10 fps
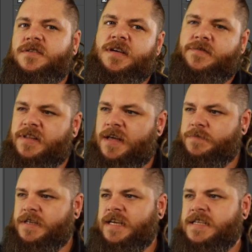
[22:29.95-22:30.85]
I'll cover that a
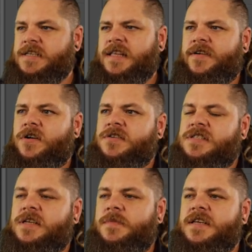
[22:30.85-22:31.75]
bit later. There are
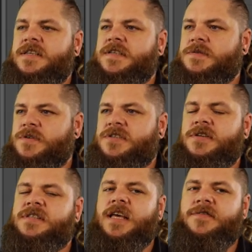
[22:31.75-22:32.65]
some edges which
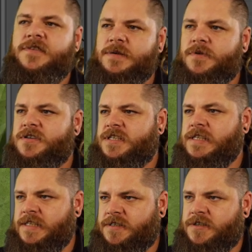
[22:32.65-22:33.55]
are definitely much
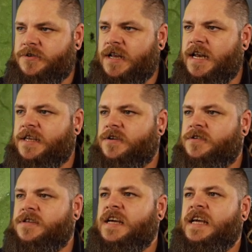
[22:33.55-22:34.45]
easier to do in
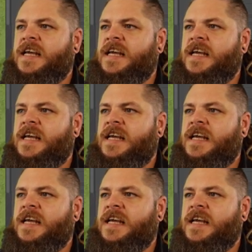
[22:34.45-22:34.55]
Helicon.